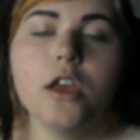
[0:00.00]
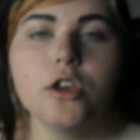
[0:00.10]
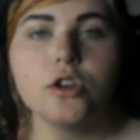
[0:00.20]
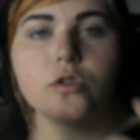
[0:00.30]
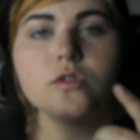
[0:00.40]

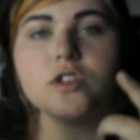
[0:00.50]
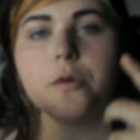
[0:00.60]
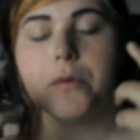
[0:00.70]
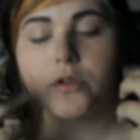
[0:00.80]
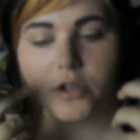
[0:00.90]
You could
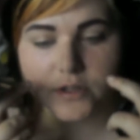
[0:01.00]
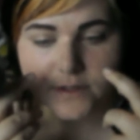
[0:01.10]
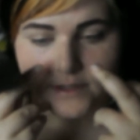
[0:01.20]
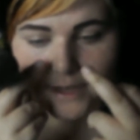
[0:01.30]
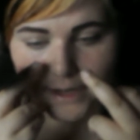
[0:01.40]
also put
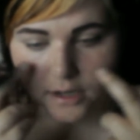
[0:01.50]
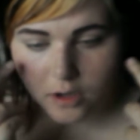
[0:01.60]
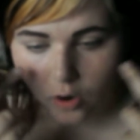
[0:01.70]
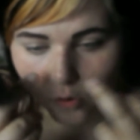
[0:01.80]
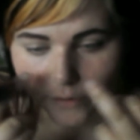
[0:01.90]

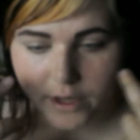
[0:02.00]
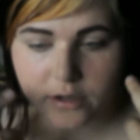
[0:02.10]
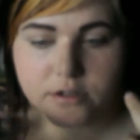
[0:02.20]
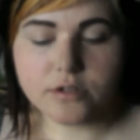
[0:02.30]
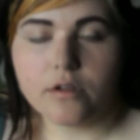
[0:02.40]
concealer on the
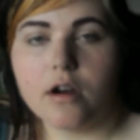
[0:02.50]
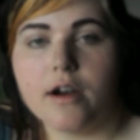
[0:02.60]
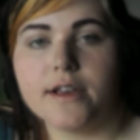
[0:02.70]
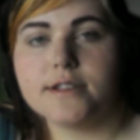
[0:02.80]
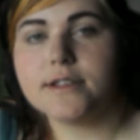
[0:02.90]
under
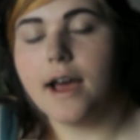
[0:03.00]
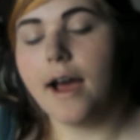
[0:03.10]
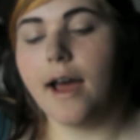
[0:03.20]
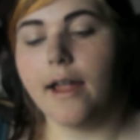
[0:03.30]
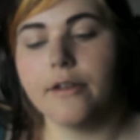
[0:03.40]
eyes
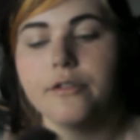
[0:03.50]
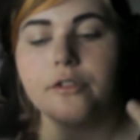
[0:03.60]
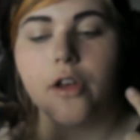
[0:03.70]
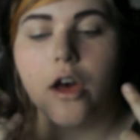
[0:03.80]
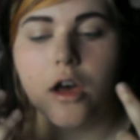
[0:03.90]

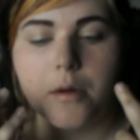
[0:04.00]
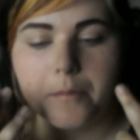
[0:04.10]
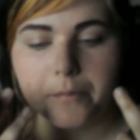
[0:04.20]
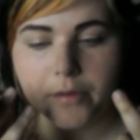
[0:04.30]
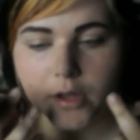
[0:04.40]
and
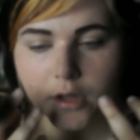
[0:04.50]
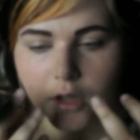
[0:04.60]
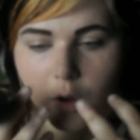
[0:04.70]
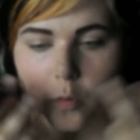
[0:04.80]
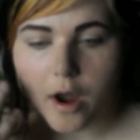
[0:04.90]

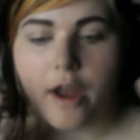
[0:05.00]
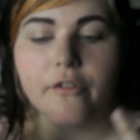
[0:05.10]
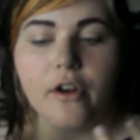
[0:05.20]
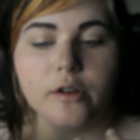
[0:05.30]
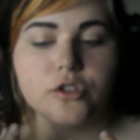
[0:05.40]

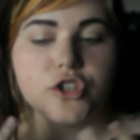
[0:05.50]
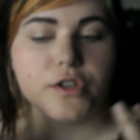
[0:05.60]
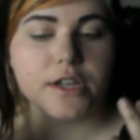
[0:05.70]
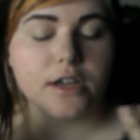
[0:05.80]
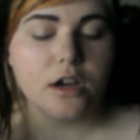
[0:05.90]
wherever else you
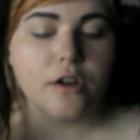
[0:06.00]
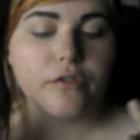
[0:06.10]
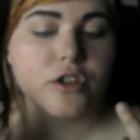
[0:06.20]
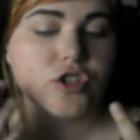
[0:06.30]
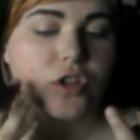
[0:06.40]
need
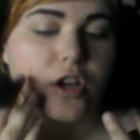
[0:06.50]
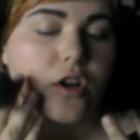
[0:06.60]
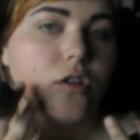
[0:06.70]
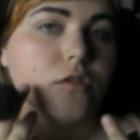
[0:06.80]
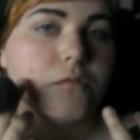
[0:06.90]
coverage,
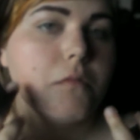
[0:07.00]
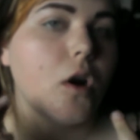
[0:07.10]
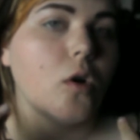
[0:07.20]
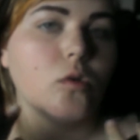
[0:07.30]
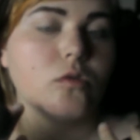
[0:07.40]
like on
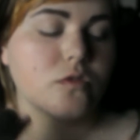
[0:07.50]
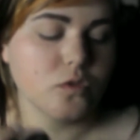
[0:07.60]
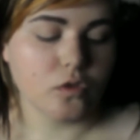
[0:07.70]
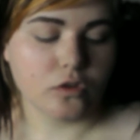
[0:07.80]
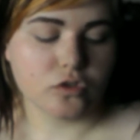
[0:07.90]
moles
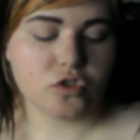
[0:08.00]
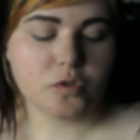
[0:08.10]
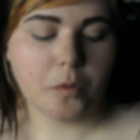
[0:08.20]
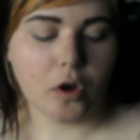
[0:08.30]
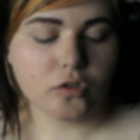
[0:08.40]
or on
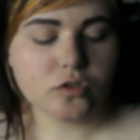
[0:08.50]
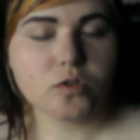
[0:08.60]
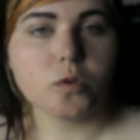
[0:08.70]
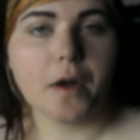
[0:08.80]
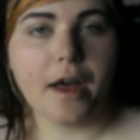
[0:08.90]

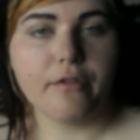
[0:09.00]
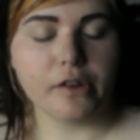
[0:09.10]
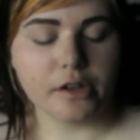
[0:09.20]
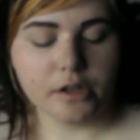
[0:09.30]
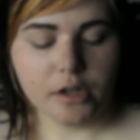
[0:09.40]
spots or
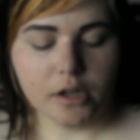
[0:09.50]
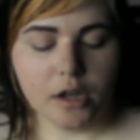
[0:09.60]
whatever.